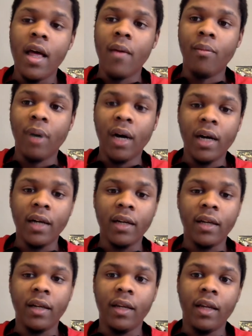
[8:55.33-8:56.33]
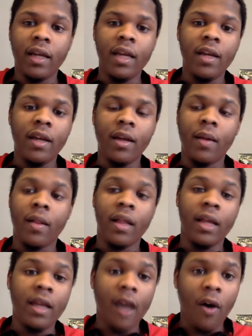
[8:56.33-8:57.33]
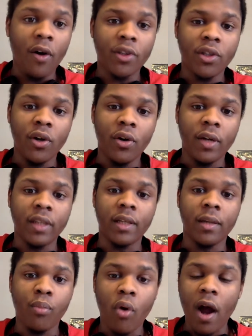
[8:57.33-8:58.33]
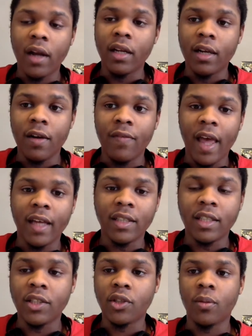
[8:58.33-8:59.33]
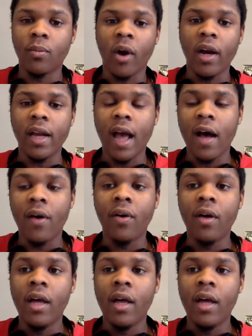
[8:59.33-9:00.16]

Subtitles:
But he also is a product of that system right now.